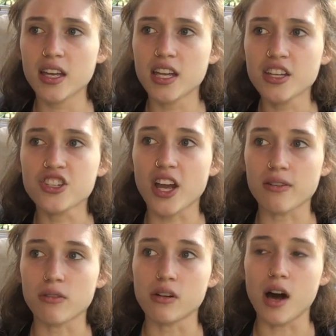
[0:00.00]
in
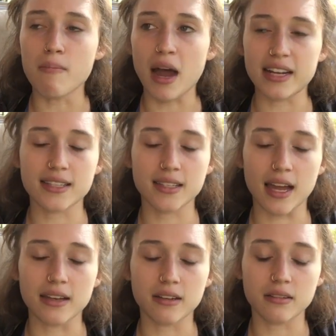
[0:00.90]
general, a
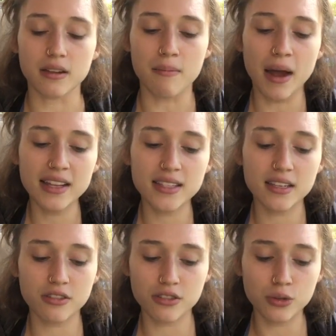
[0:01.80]
mindset
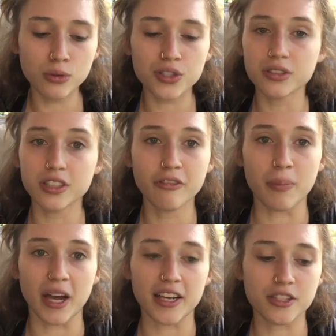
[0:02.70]
tool to live
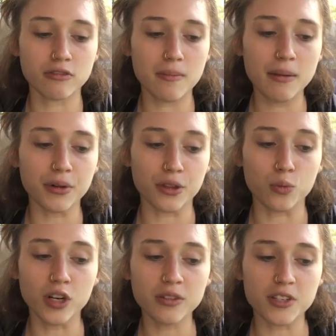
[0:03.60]
by. So remember, the
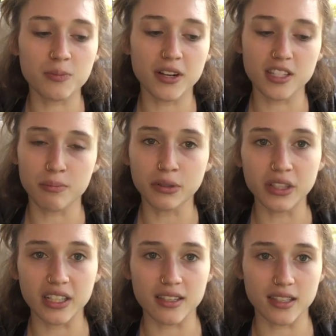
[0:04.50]
word
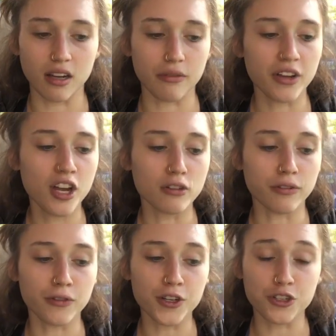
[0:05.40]
responsibility itself
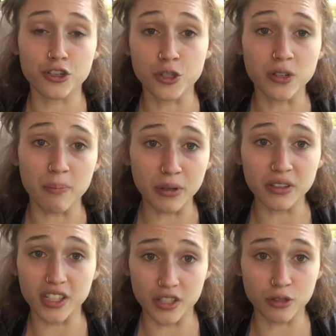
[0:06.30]
refers to your
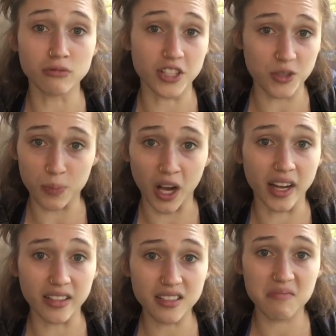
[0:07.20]
ability to
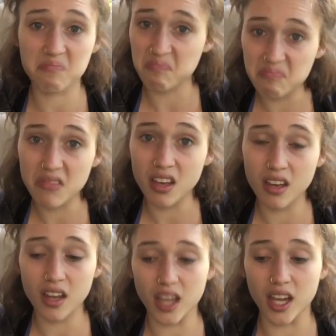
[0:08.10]
respond.
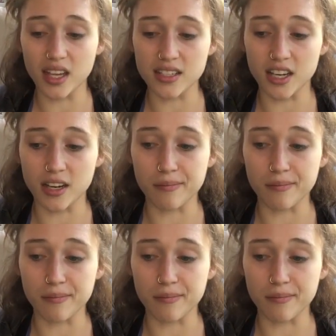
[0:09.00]
And